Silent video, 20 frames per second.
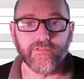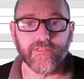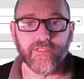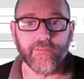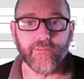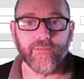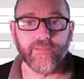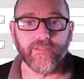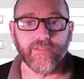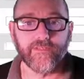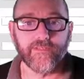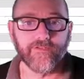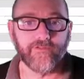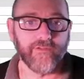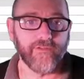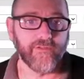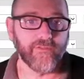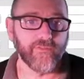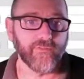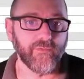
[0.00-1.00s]
Some of these
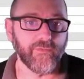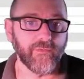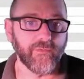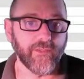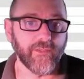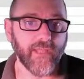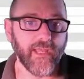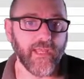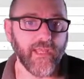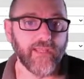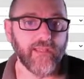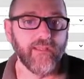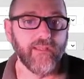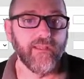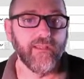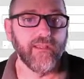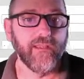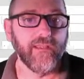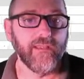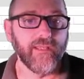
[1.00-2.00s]
fields we'll look at
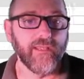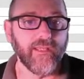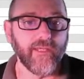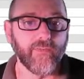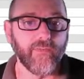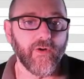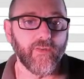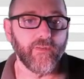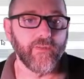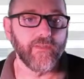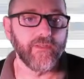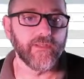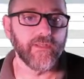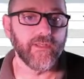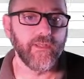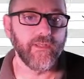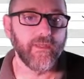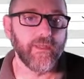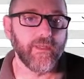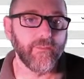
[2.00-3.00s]
in a moment,
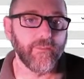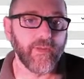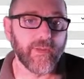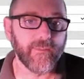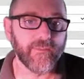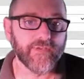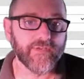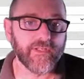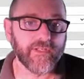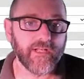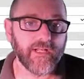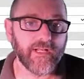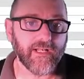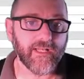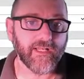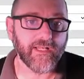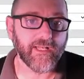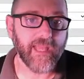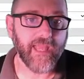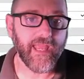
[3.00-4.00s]
but I'm just going to
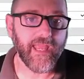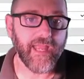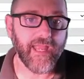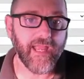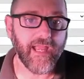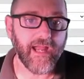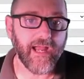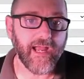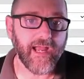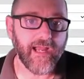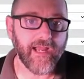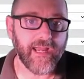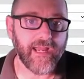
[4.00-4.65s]
click AI.